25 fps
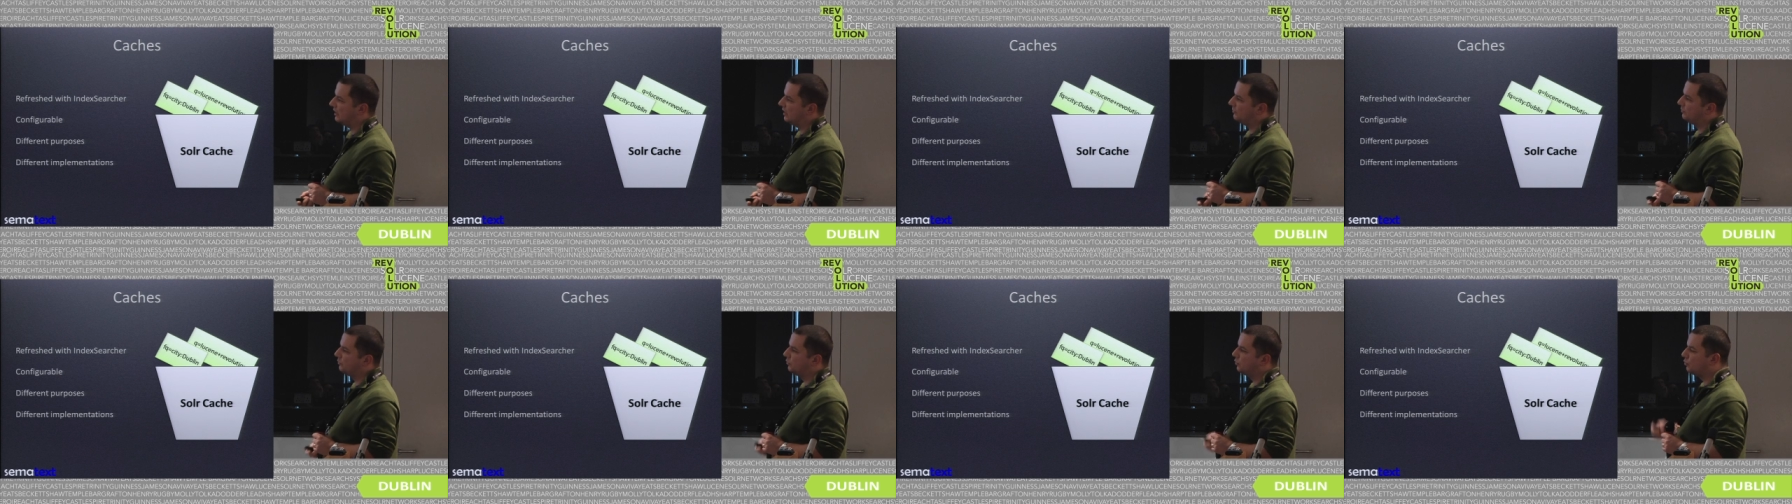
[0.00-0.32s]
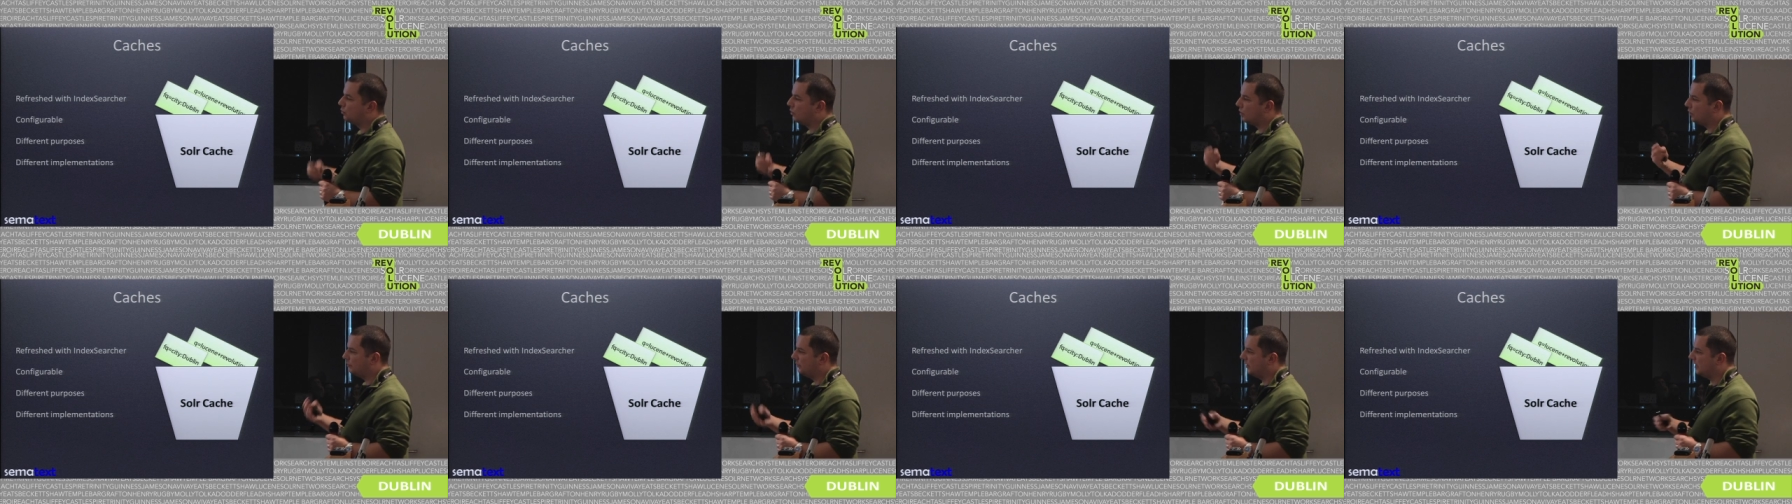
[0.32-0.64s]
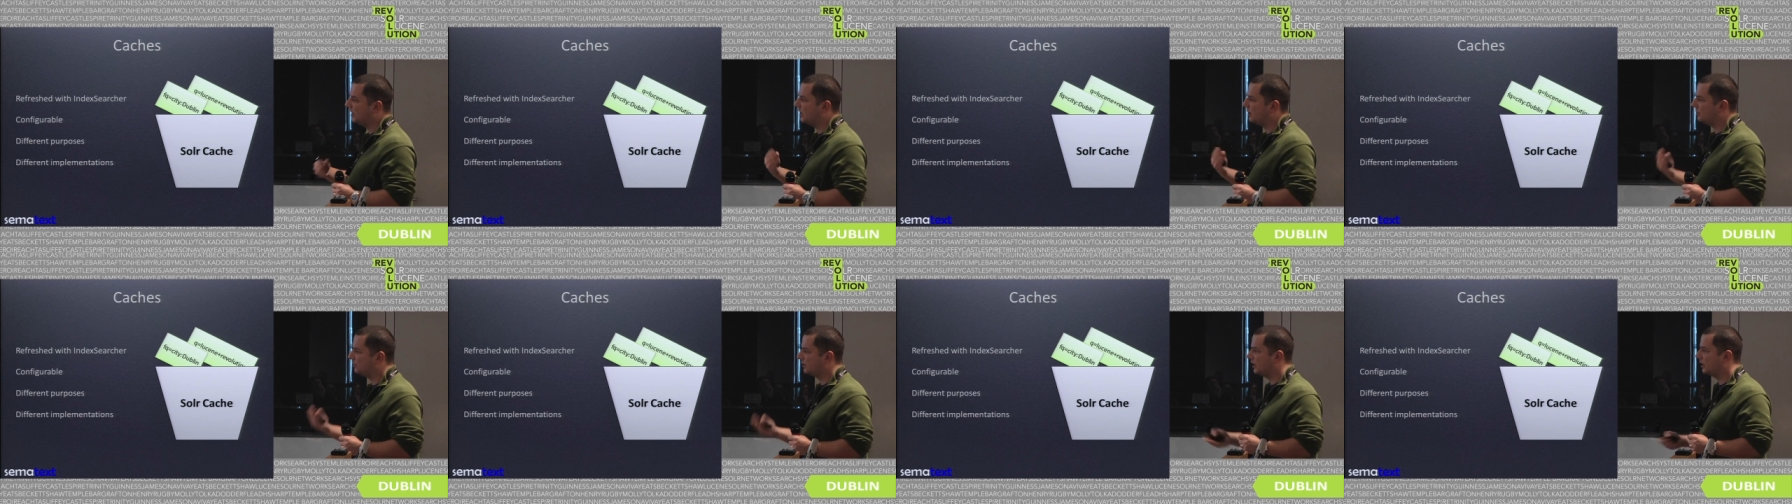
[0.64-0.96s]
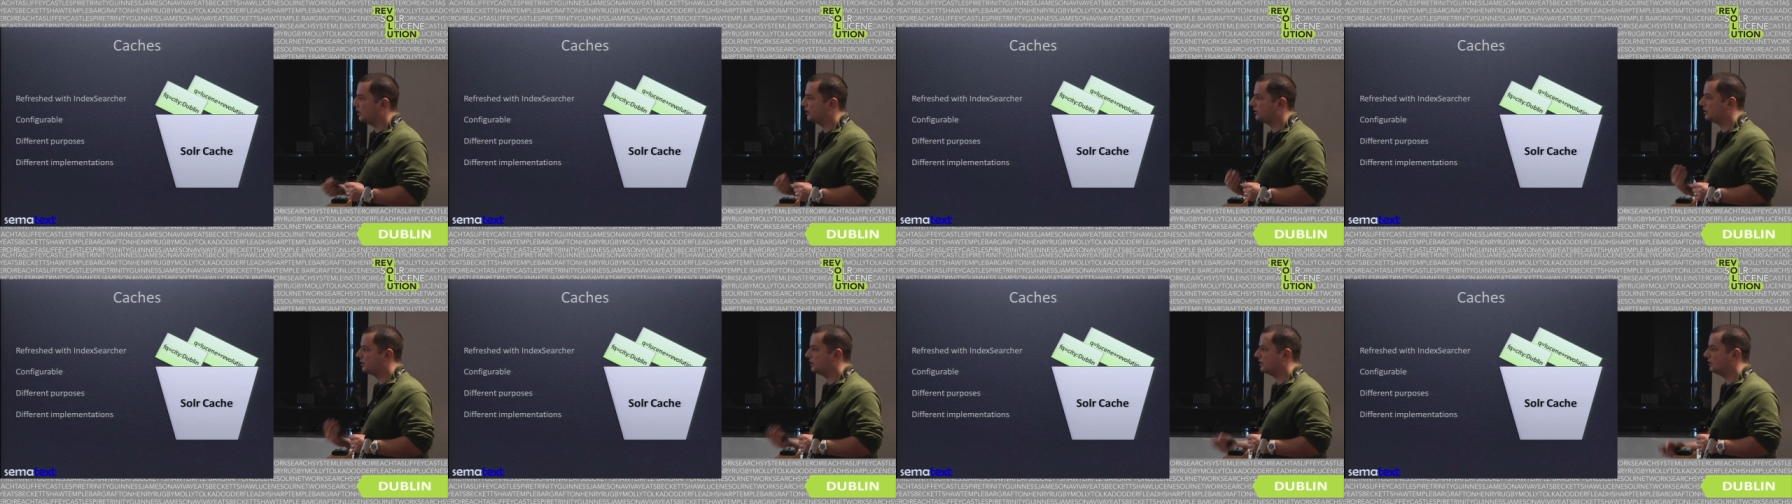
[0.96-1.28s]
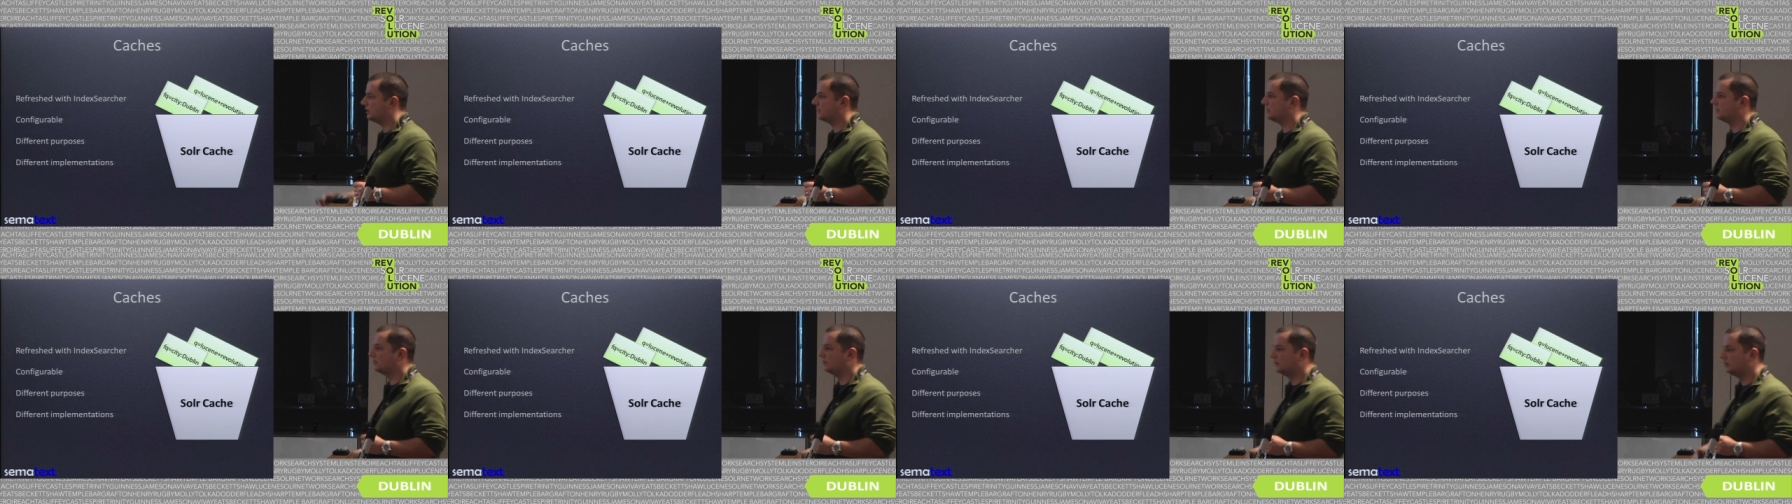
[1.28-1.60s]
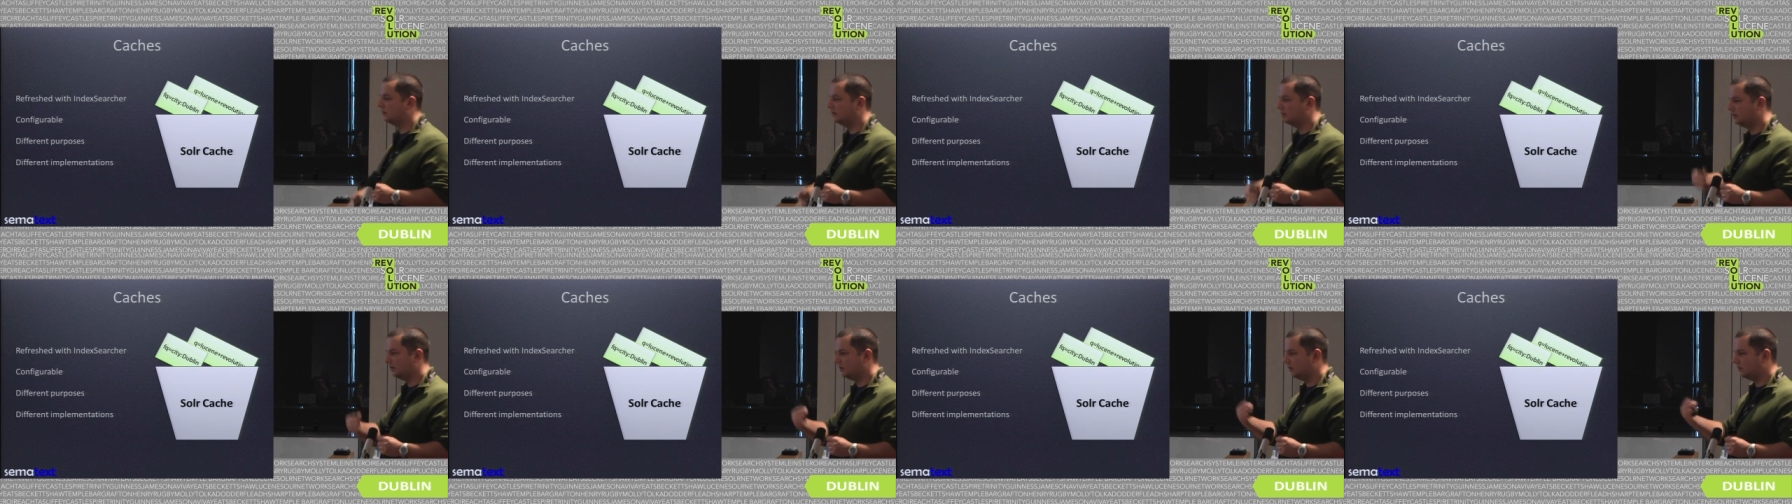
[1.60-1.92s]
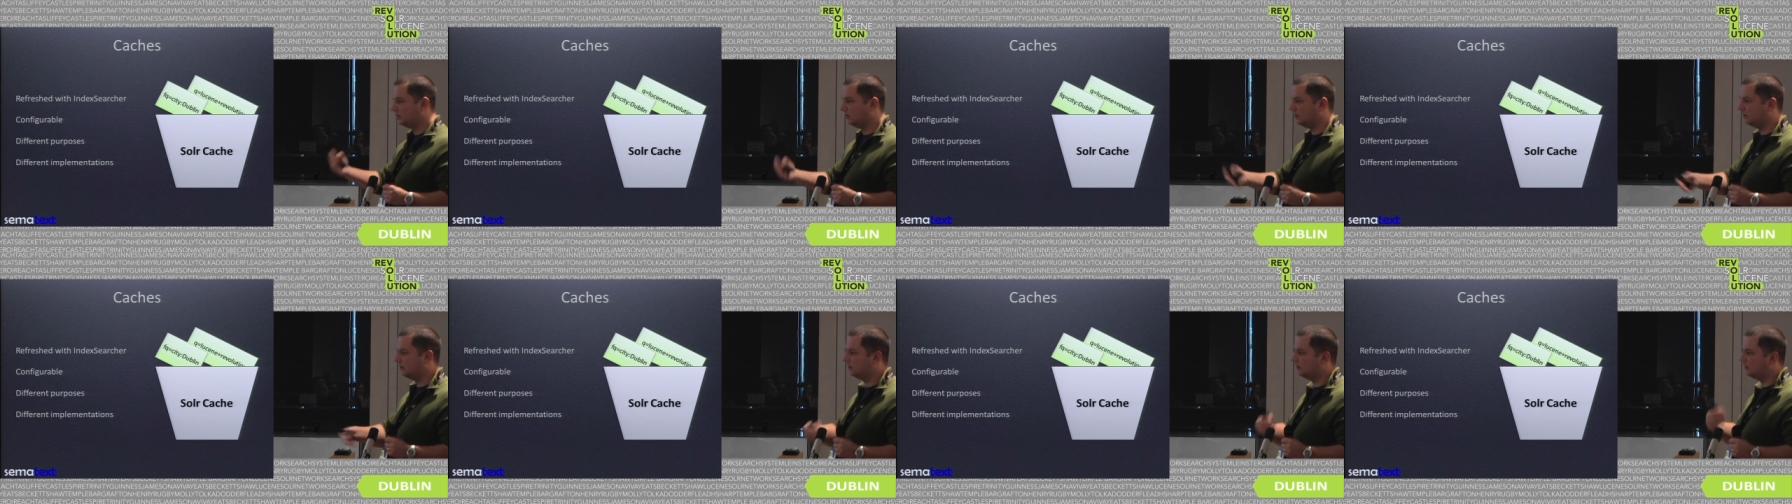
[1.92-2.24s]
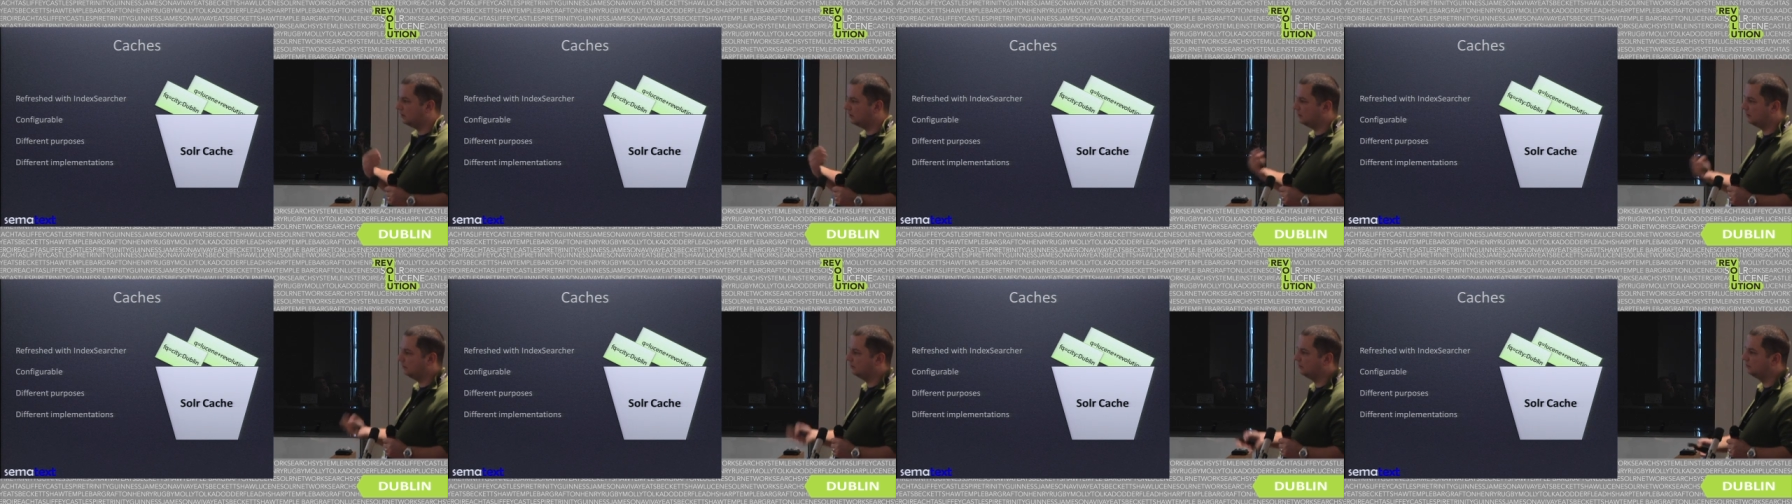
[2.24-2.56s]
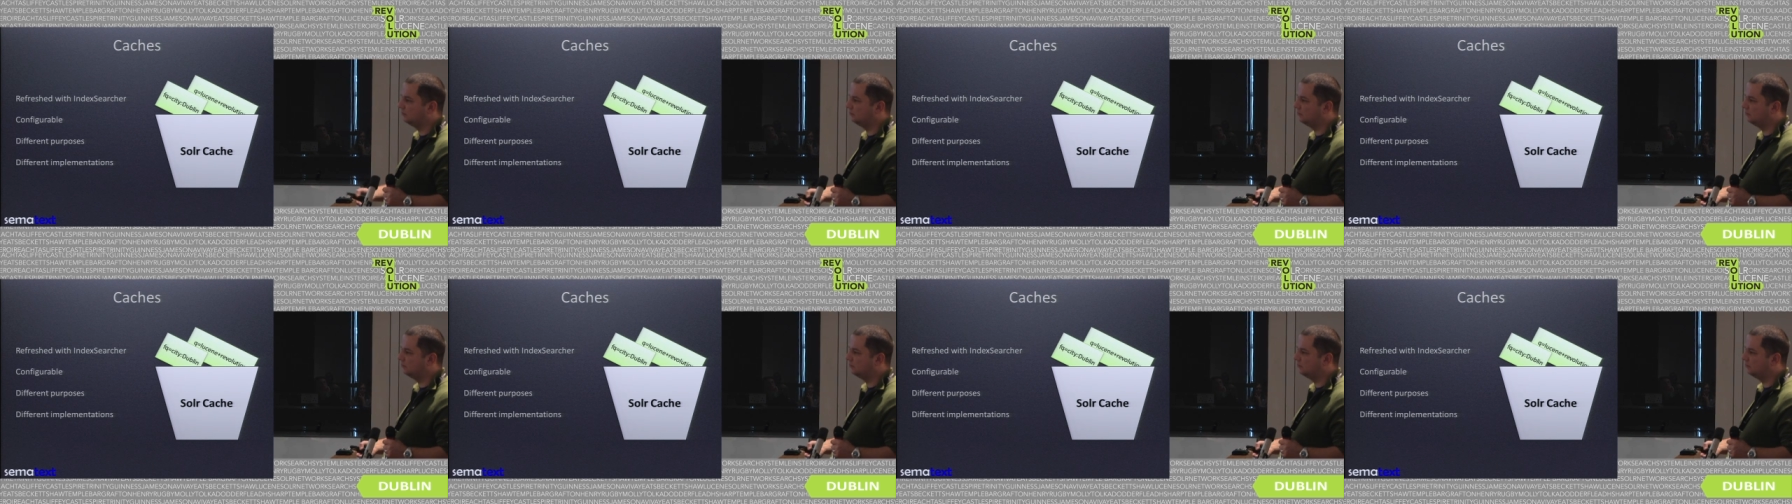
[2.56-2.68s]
up warming up caches uh,